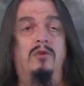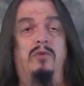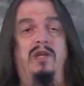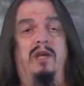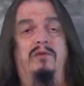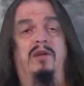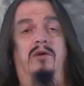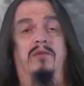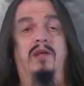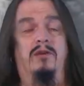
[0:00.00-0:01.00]
We now
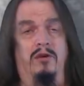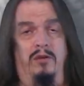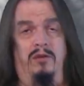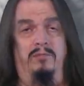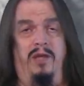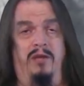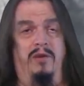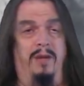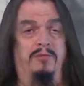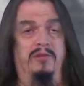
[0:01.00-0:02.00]
know that all
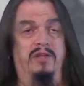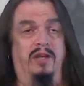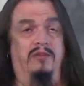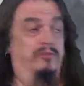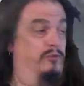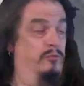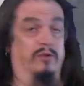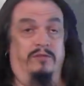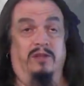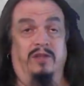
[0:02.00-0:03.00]
Maniraptoran dinosaurs
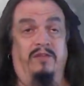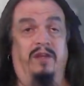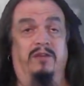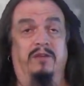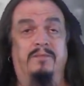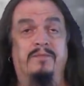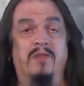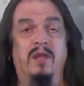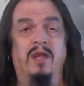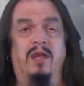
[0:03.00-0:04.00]
were fully feathered.
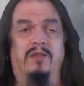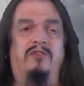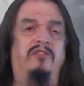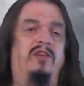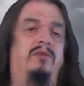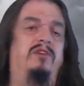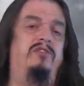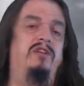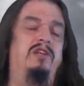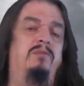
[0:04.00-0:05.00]
This is how
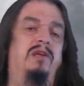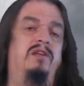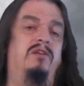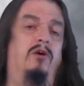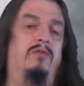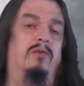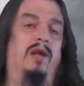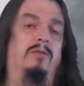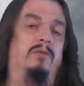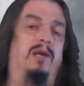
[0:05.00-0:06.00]
Disney depicted
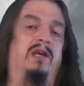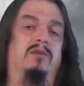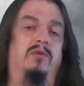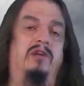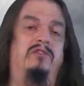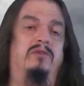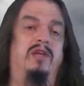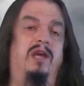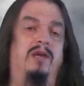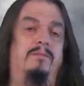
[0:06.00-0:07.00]
Oviraptor back in Y two
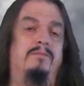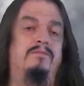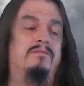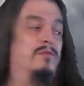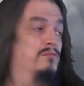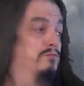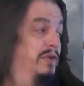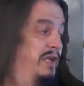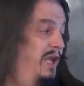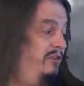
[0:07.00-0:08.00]
K.
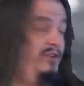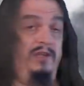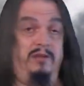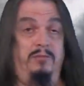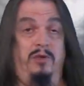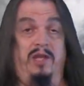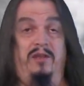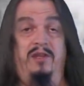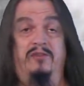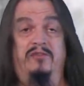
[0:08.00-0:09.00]
But it actually looked more like
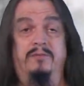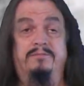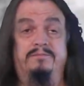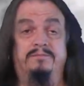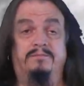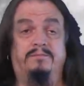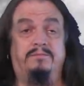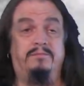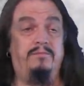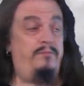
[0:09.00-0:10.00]
this.
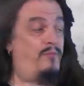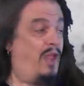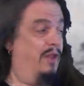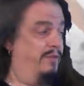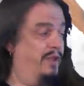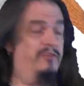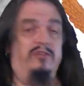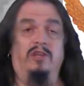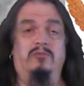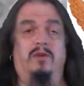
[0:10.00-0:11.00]
And
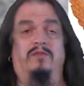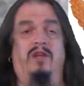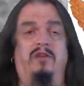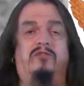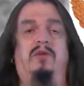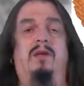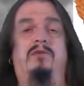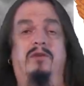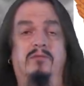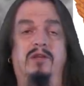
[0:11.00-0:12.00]
this is what
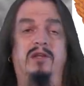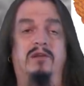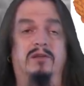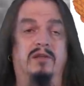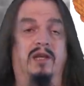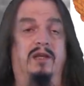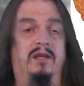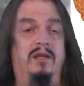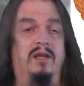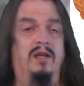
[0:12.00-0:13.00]
Velociraptor really looked like,
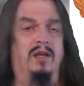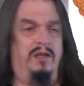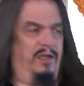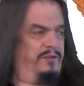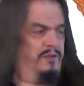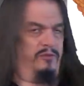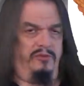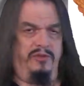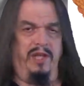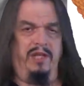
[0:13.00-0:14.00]
not
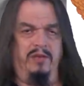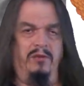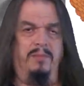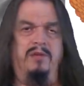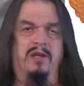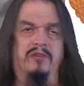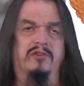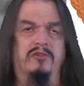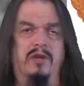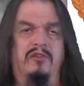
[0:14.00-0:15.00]
those naked reptiles
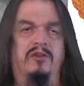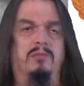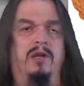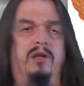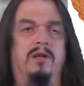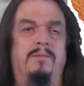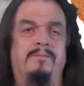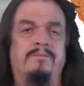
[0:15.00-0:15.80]
in Jurassic Park.